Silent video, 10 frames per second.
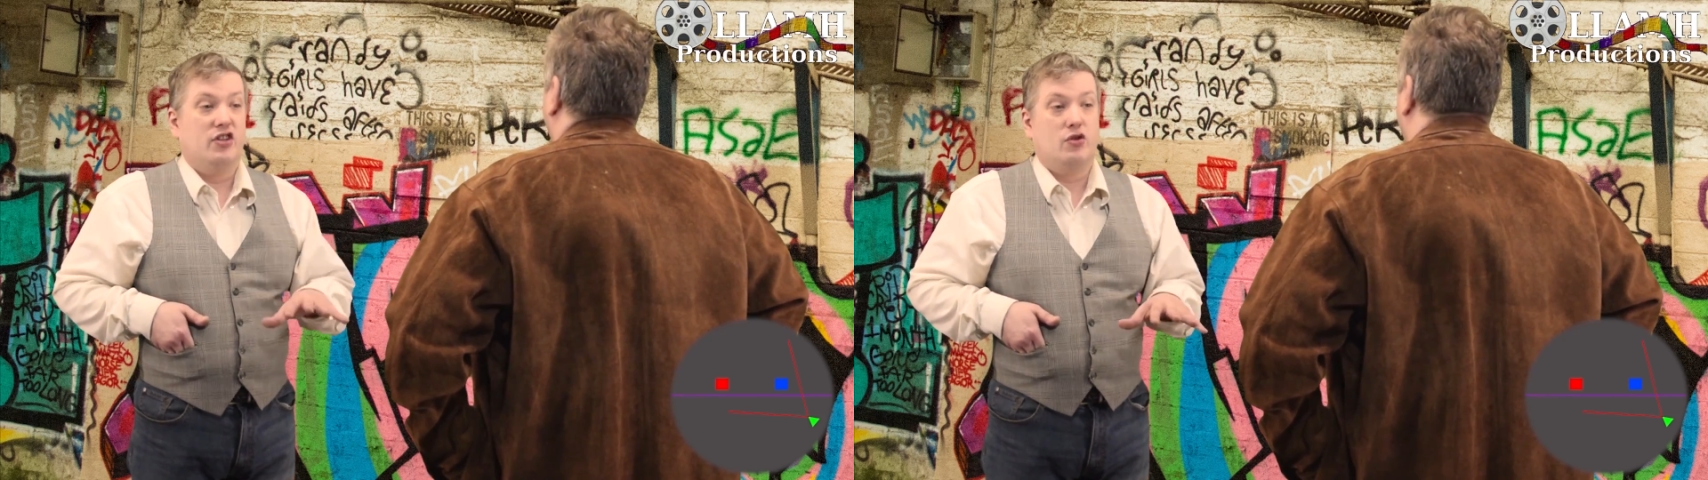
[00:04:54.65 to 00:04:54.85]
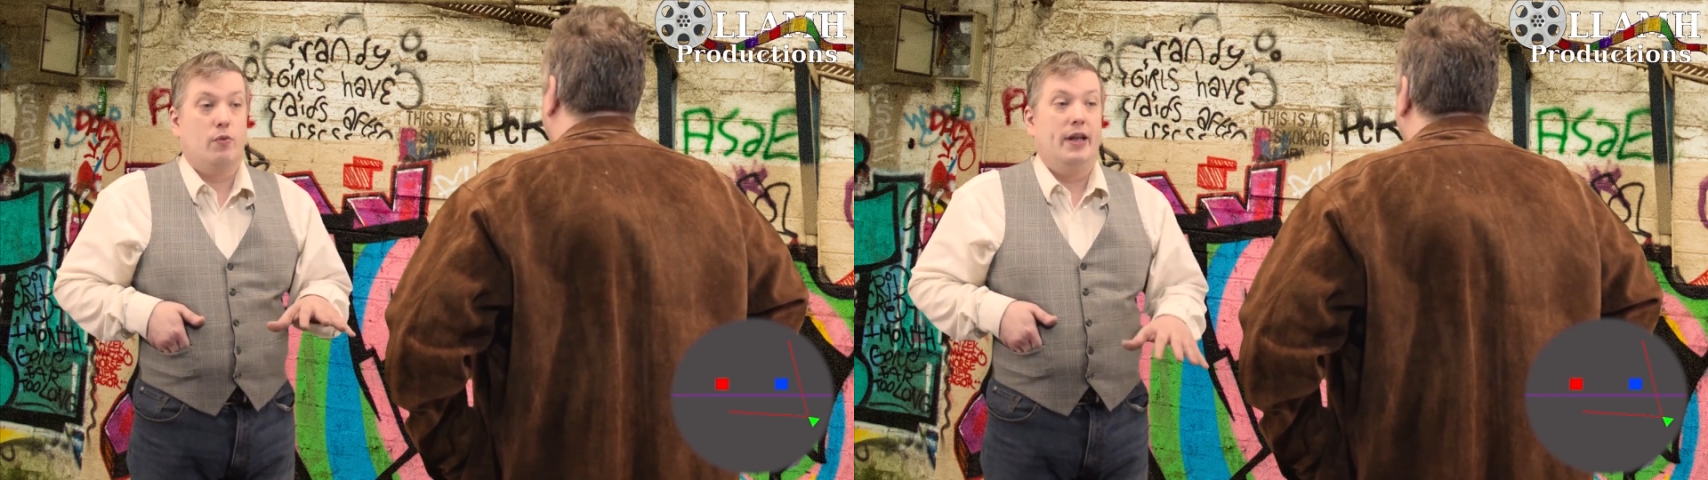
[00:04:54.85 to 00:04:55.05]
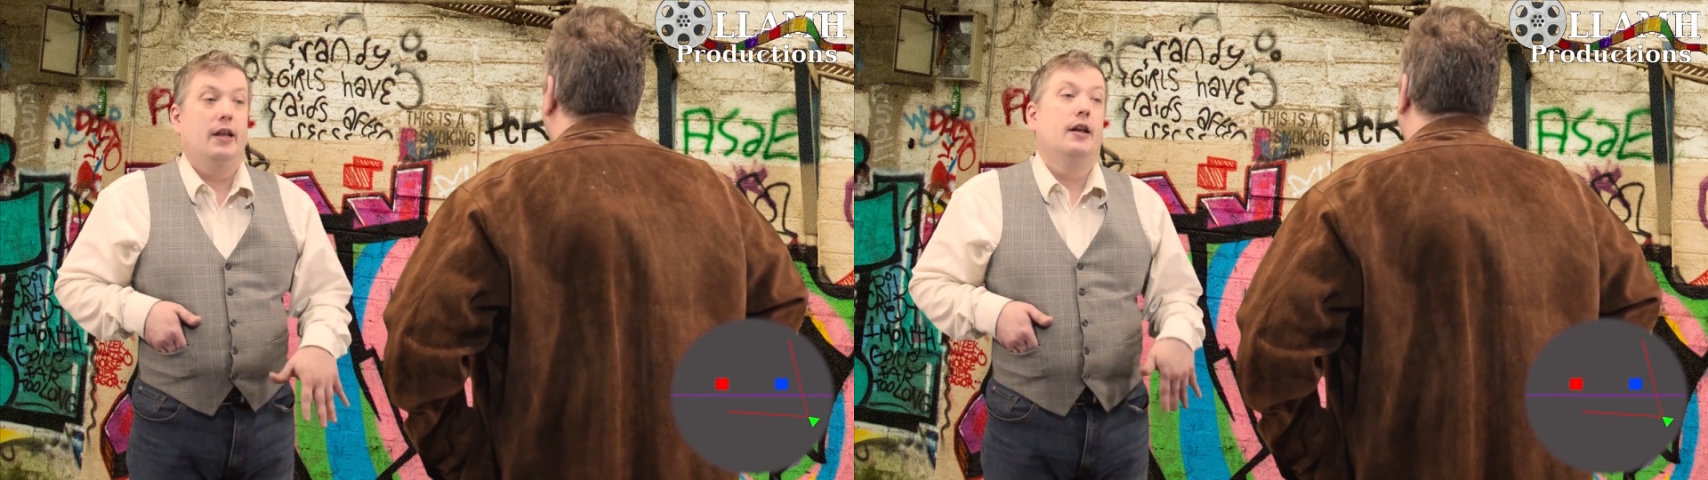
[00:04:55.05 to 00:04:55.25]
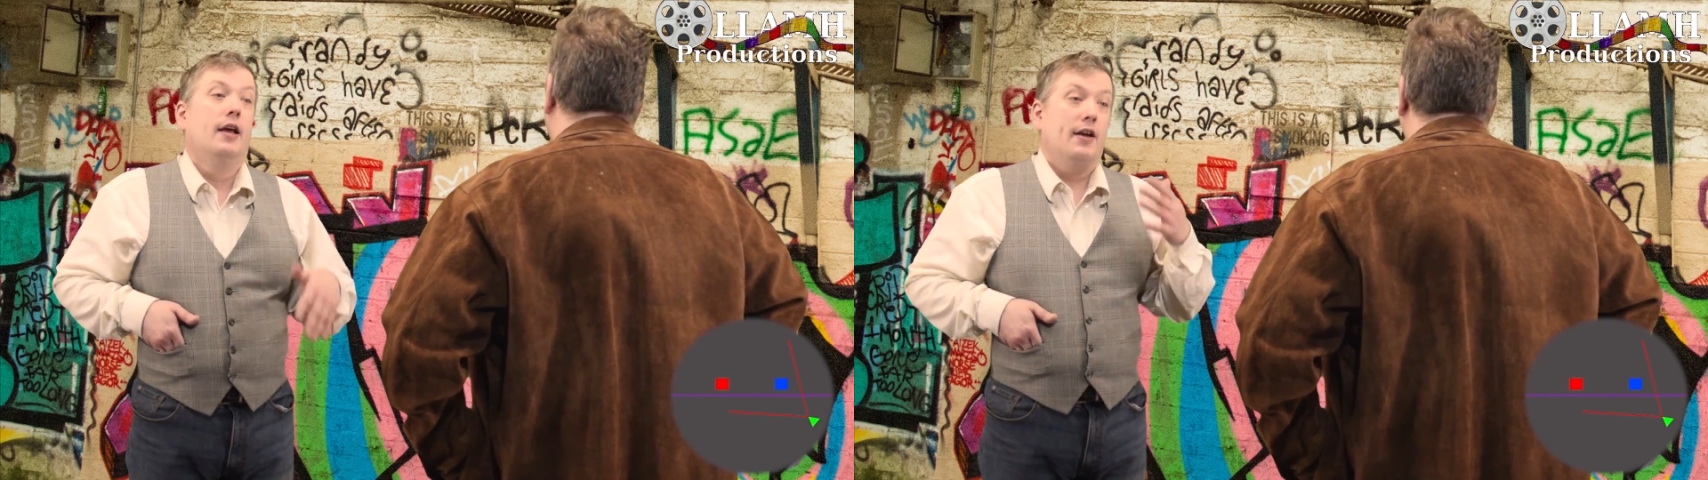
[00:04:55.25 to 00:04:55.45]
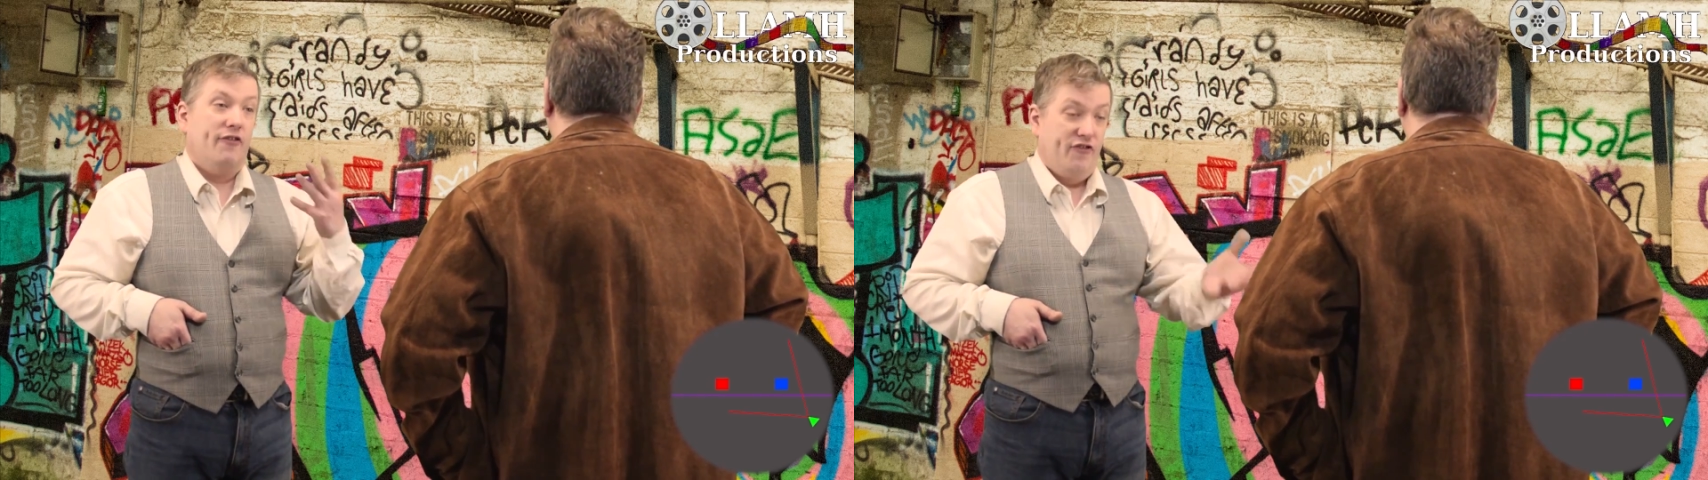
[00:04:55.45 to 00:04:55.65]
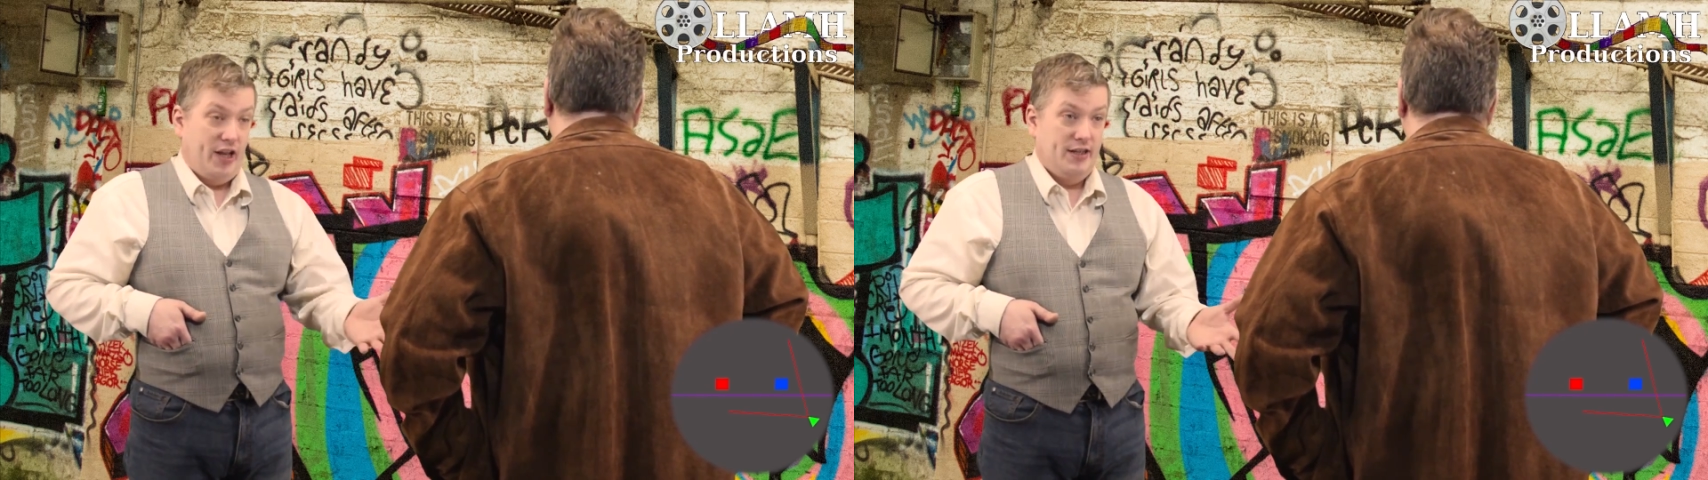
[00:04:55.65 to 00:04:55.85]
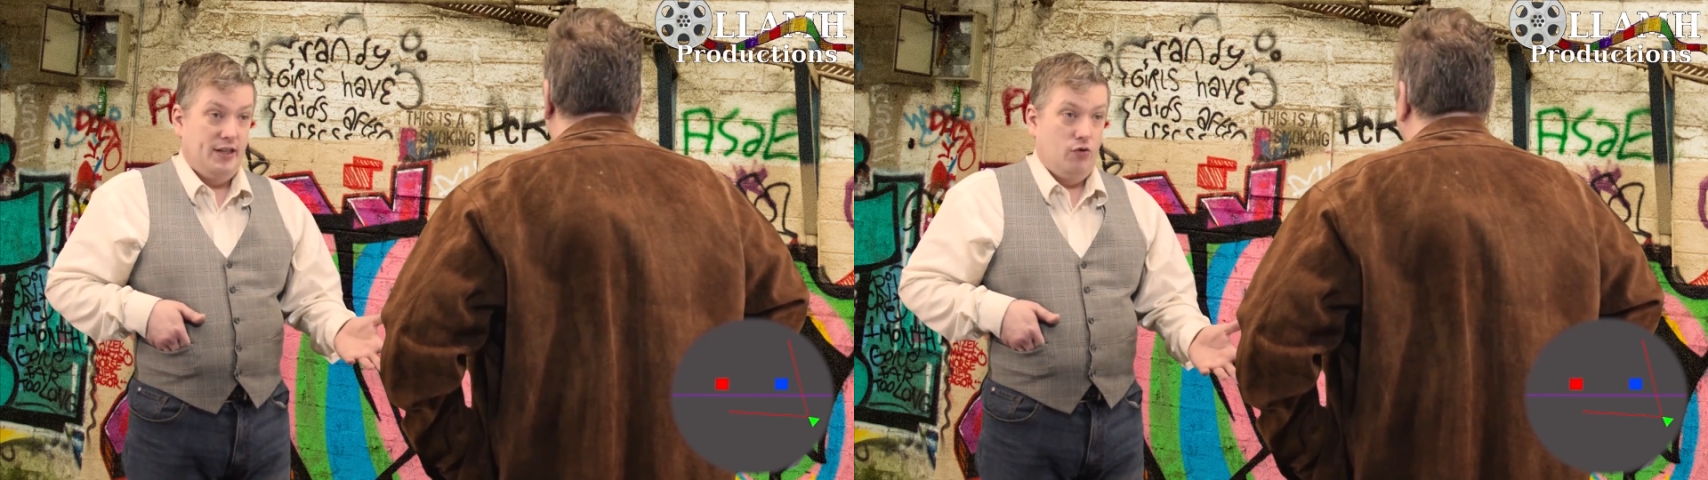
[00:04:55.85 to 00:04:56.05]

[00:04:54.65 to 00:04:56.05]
An important note